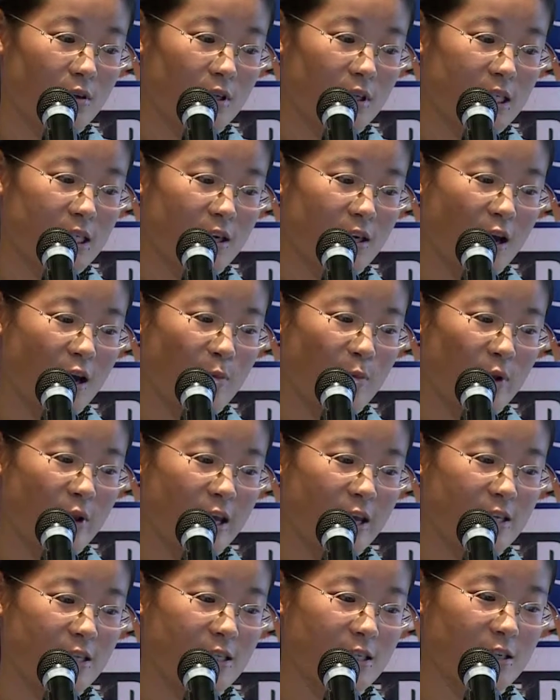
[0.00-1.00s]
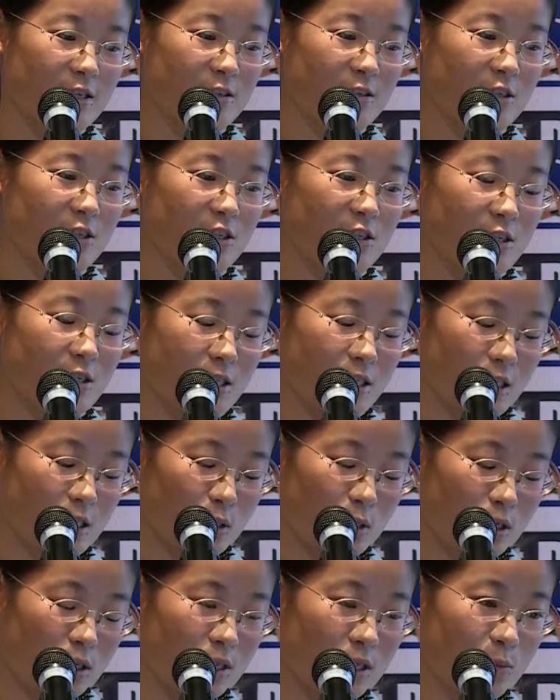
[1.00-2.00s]
It's a complex gene
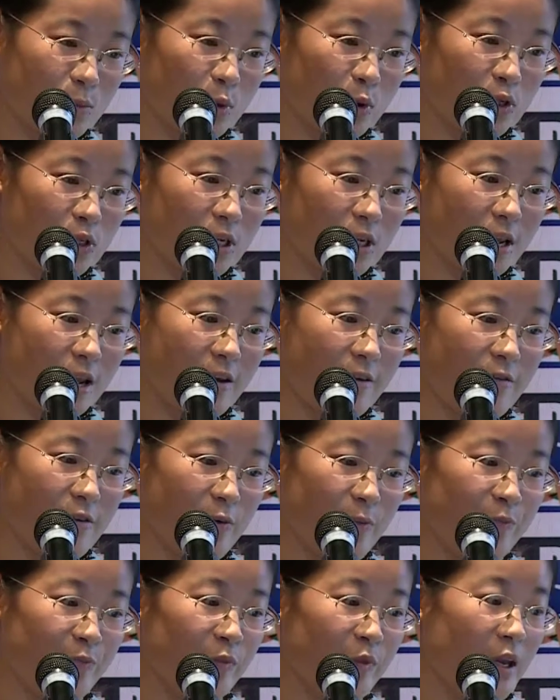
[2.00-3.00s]
expression level.